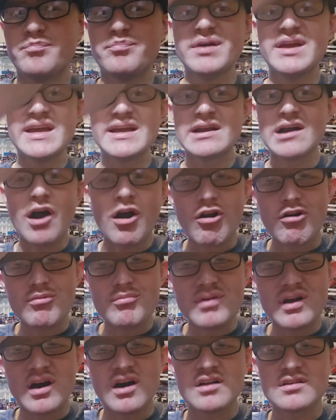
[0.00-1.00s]
big
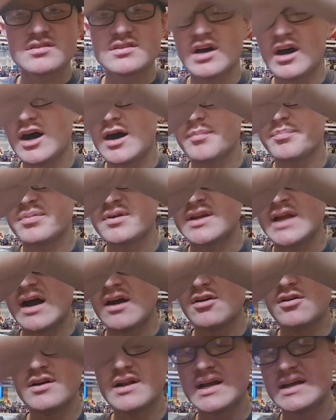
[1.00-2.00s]
armament on top.
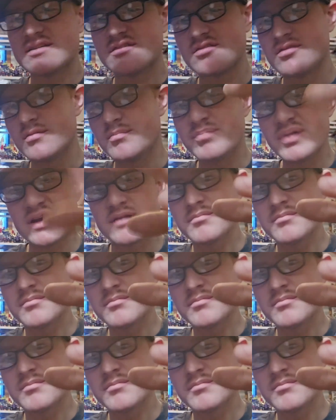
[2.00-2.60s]
Gaoon has the big